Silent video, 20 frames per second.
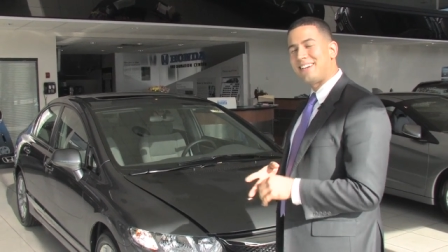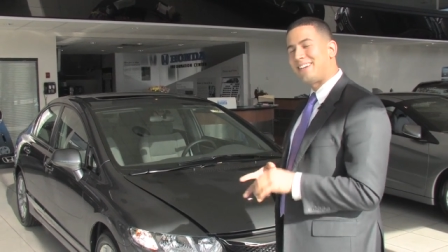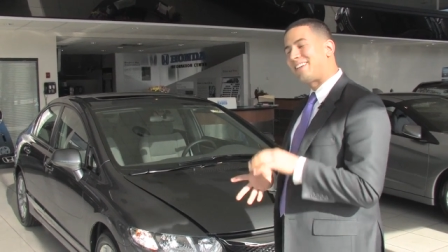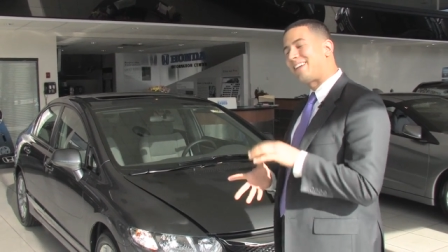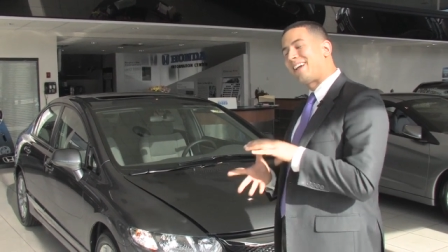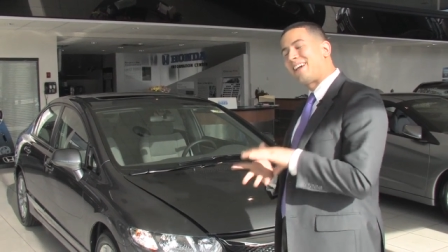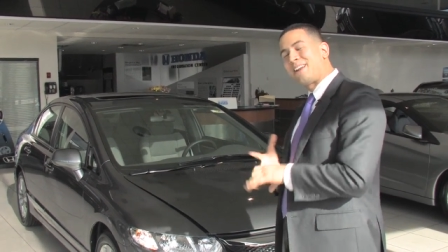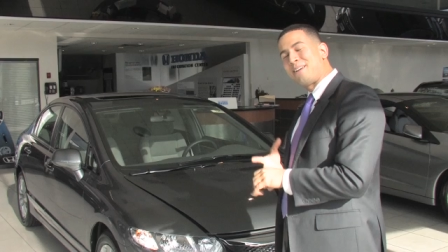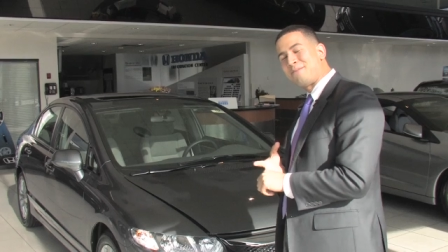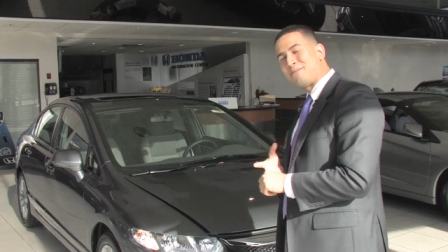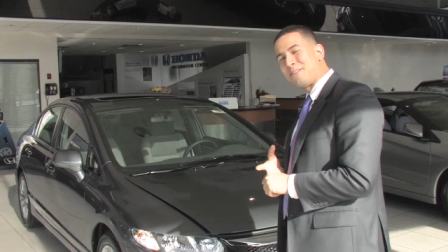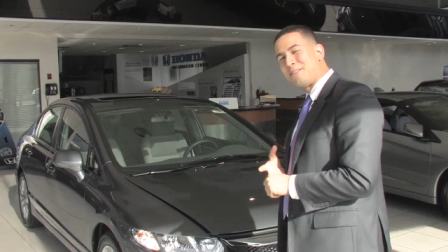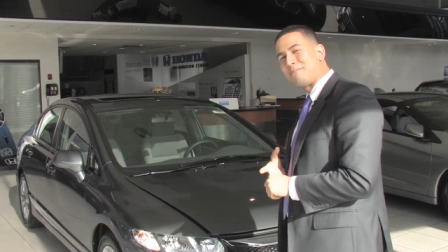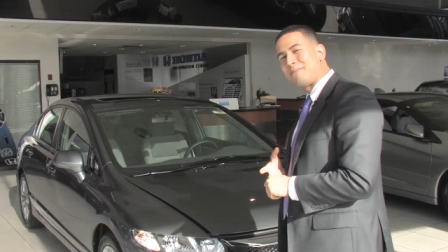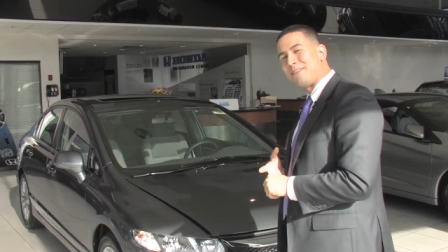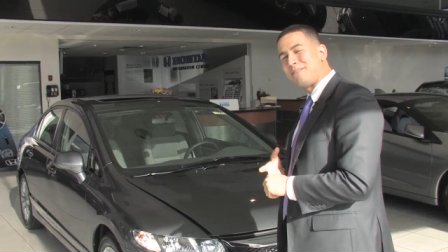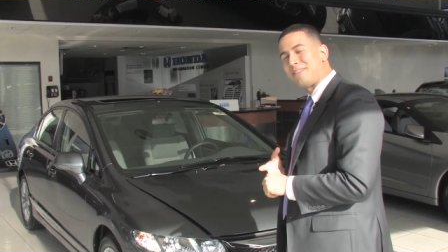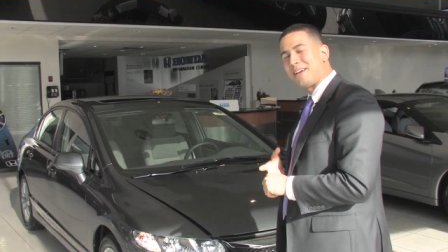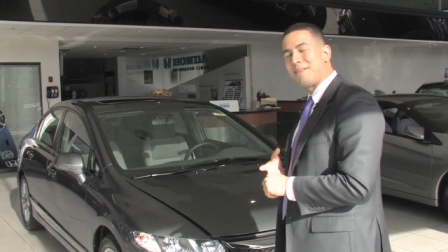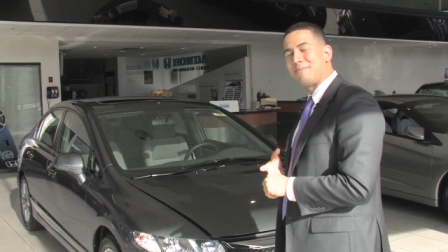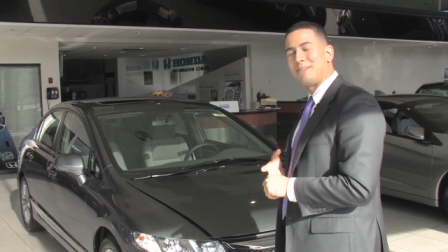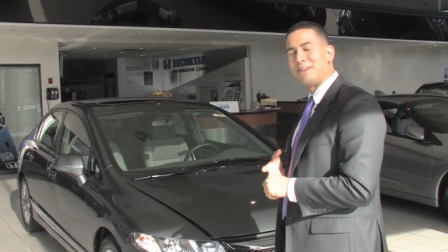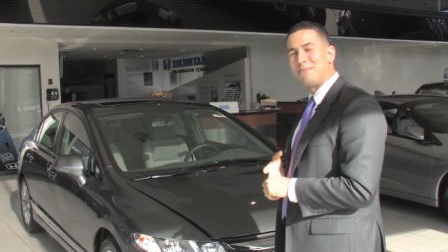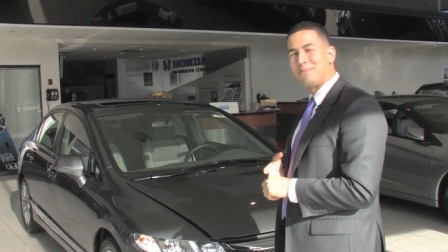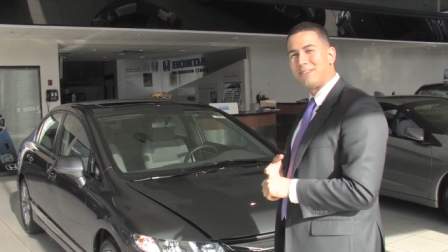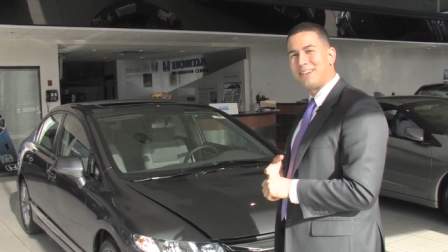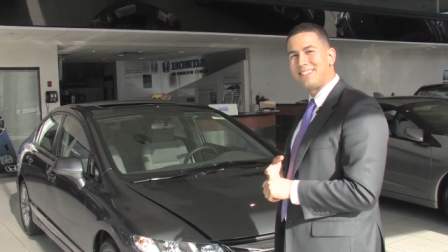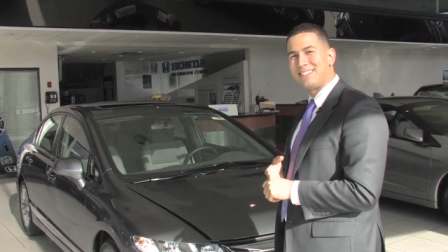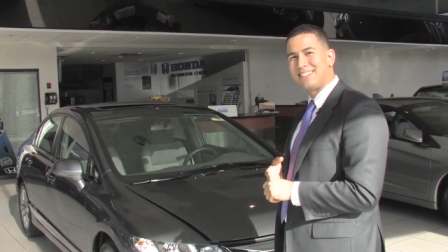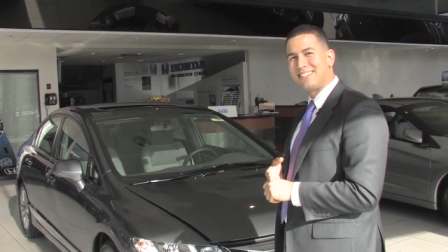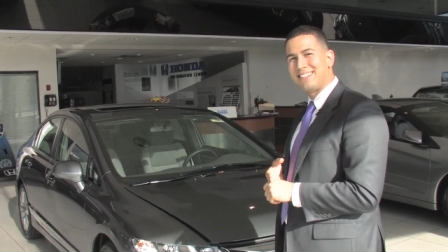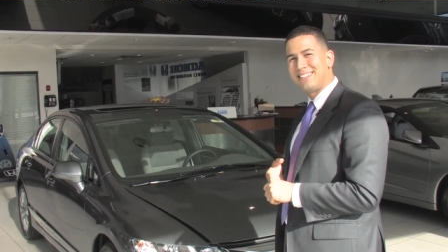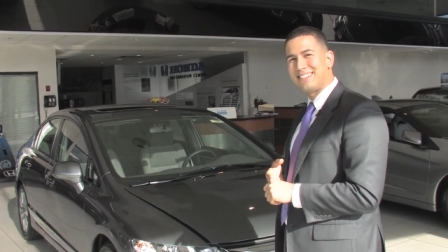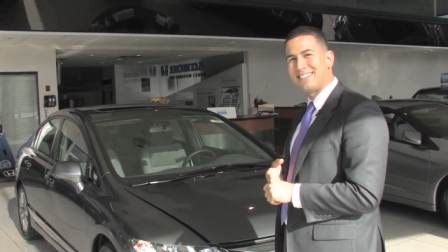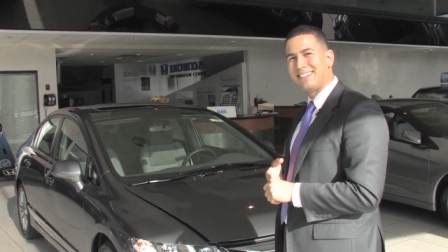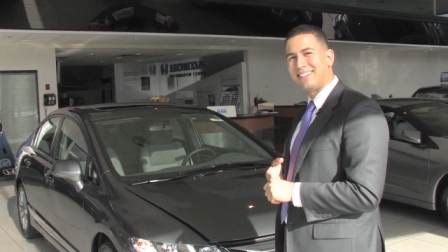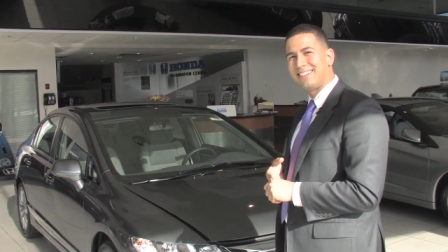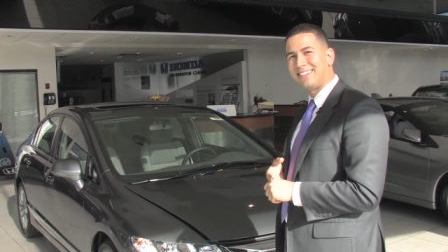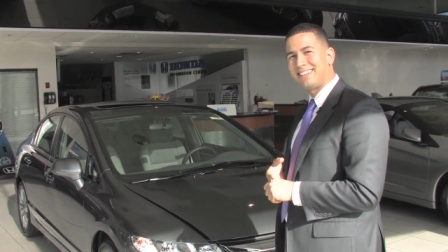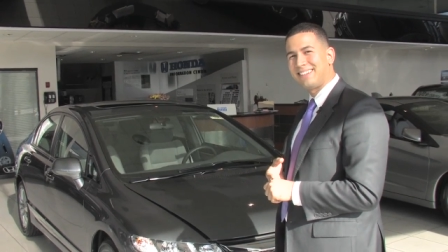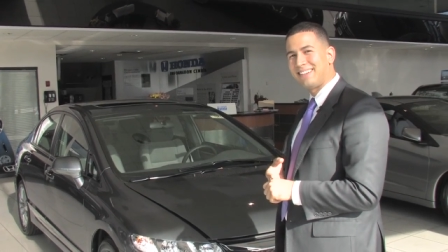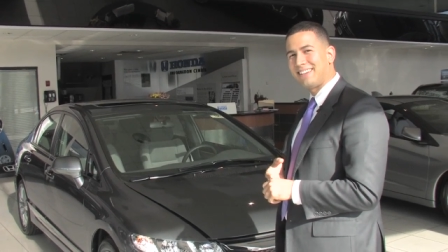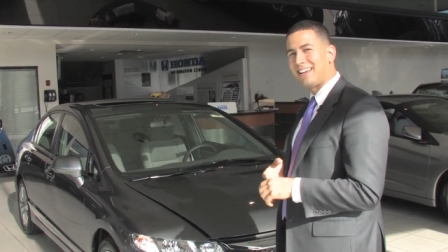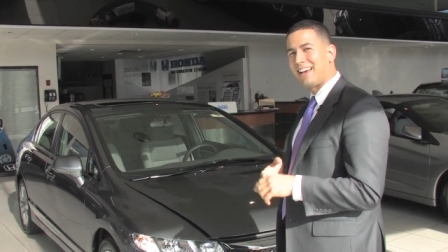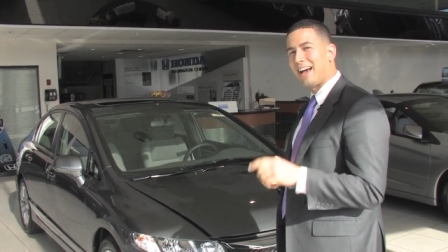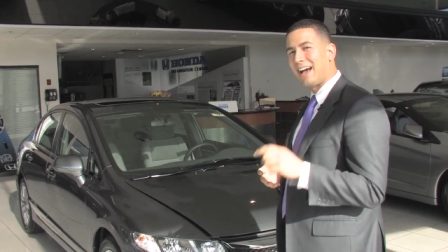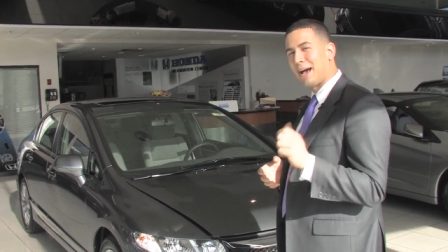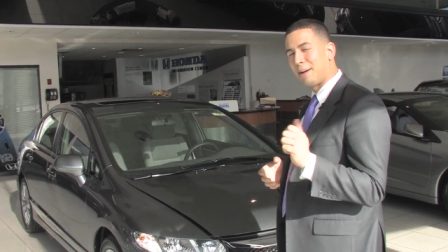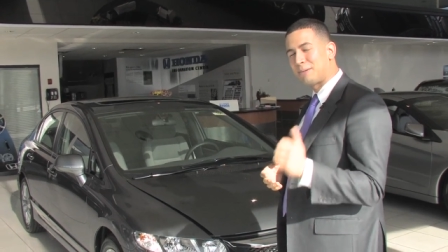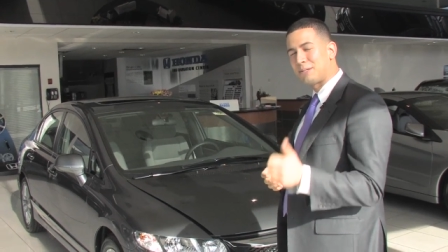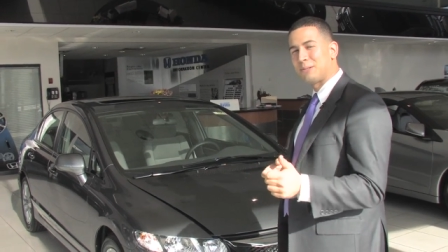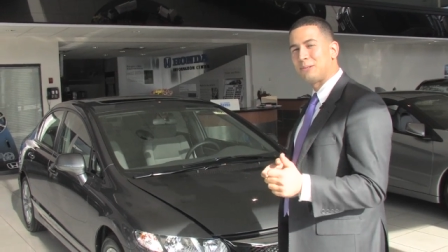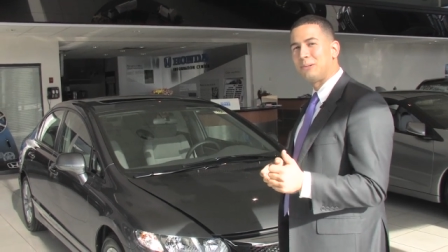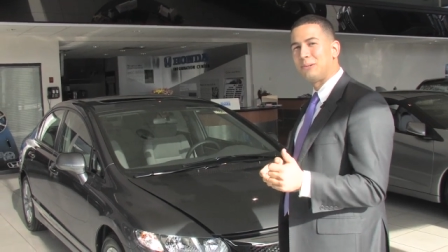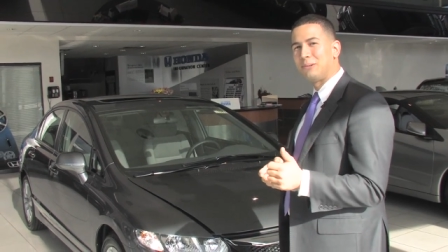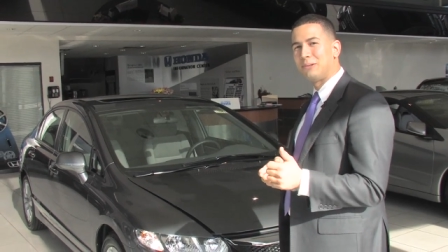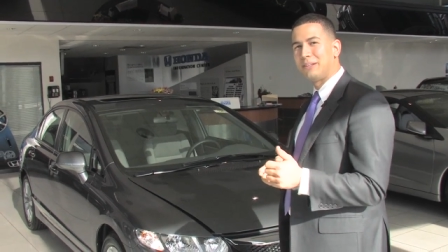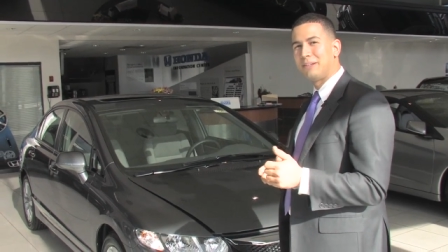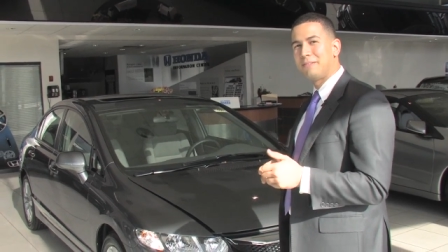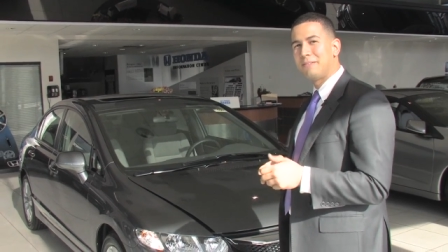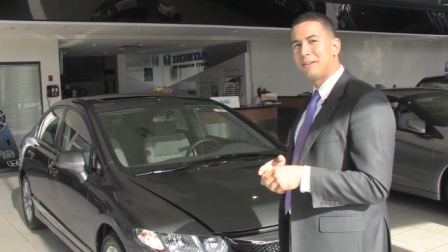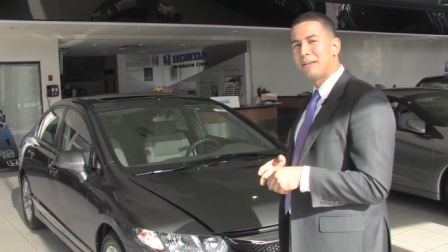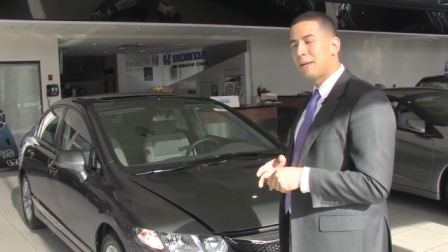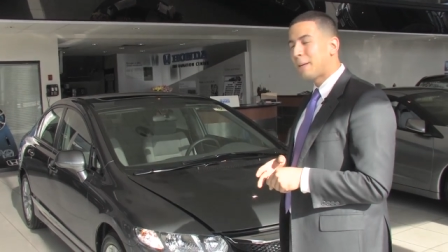And can I fit my family and friends in this thing? Absolutely.